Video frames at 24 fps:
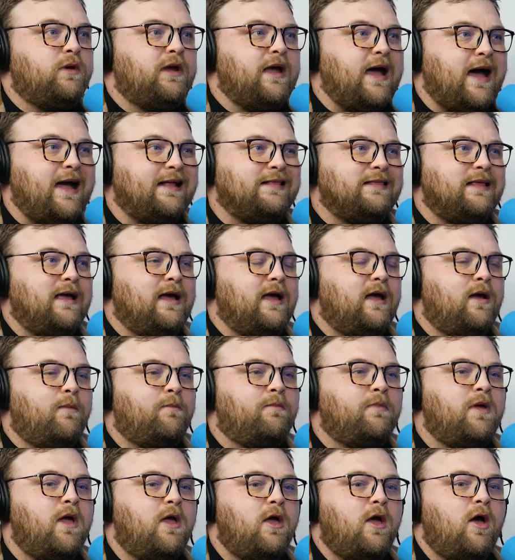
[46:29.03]
We got
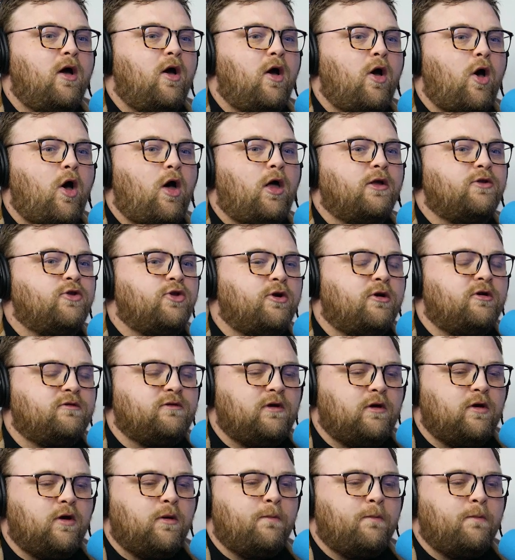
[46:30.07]
them all jersey.